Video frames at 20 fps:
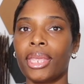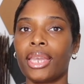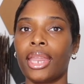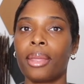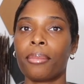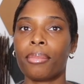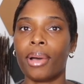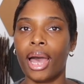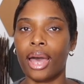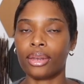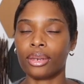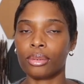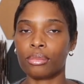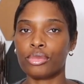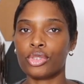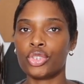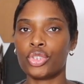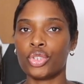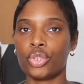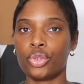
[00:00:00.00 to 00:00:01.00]
and a bottom
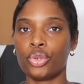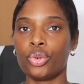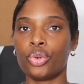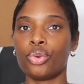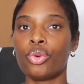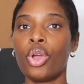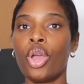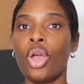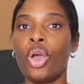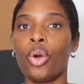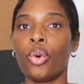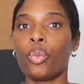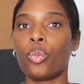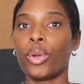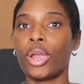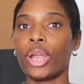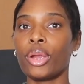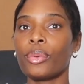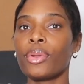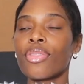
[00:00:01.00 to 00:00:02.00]
to
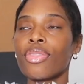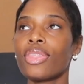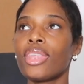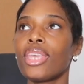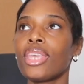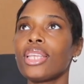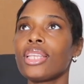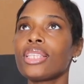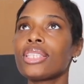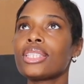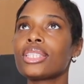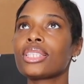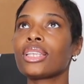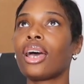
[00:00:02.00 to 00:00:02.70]
wear with this.